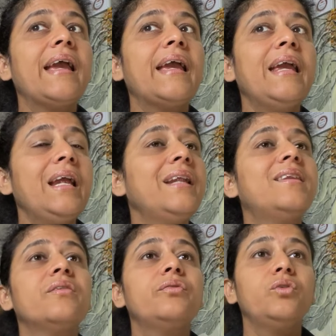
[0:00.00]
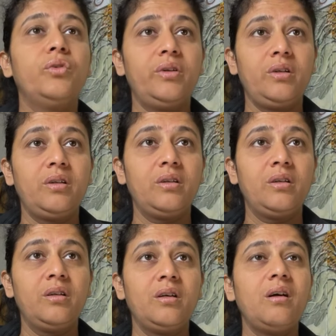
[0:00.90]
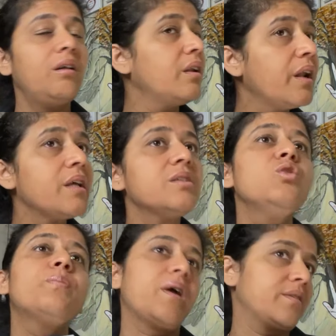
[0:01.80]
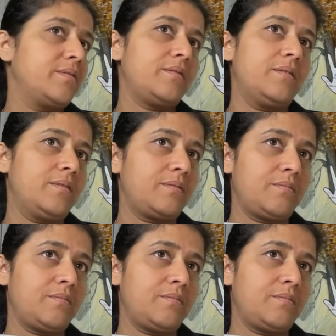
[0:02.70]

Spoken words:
eat the food unless you practice this.